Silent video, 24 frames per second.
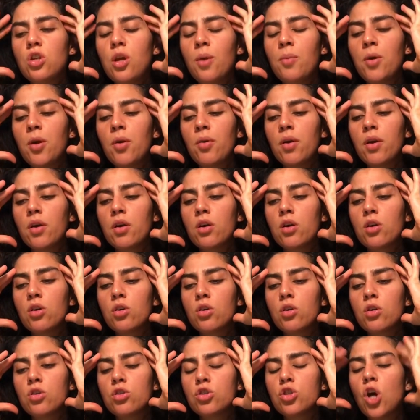I'm hearing
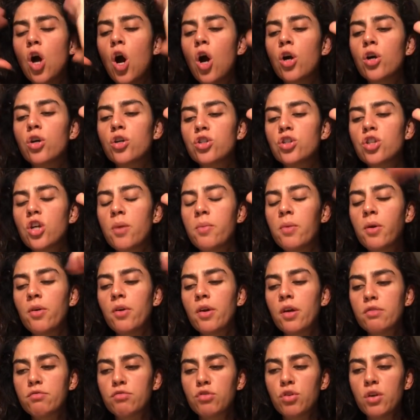charge, I'm
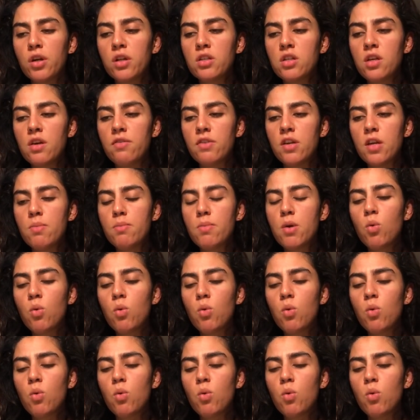hearing of creativity,